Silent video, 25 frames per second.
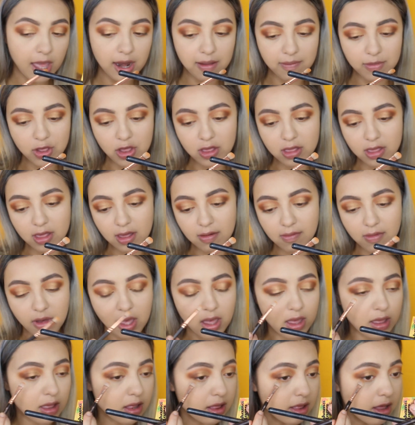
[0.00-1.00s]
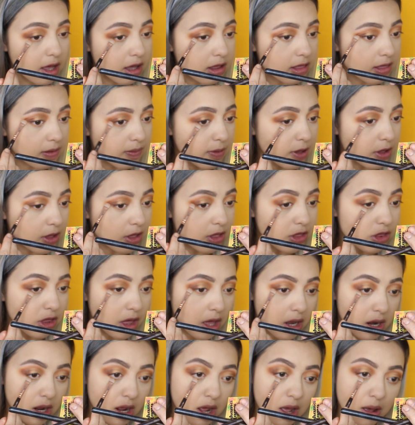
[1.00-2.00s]
And I'm using my Luxe Smoky
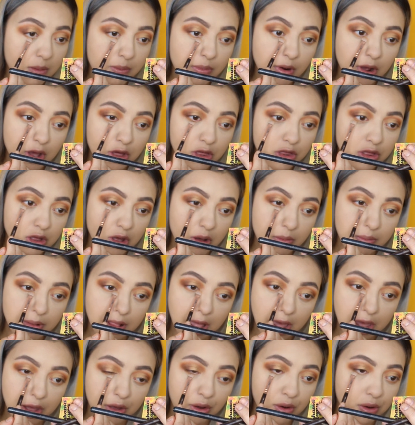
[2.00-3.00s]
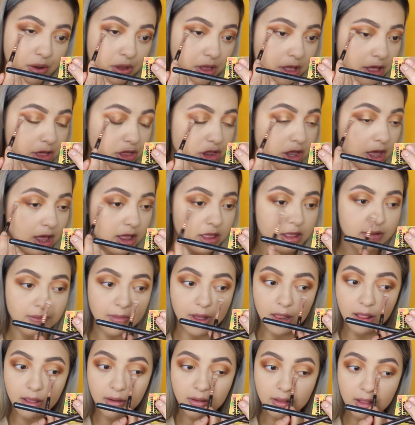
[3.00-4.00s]
Shader brush to apply all these shades to
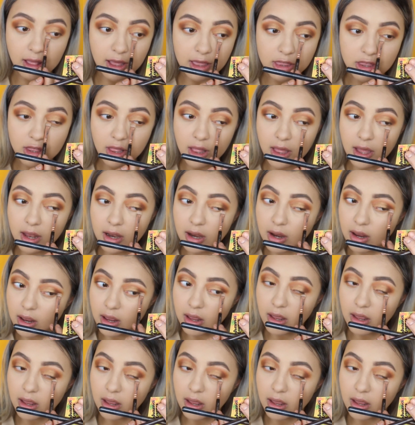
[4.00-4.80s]
my lower lash line.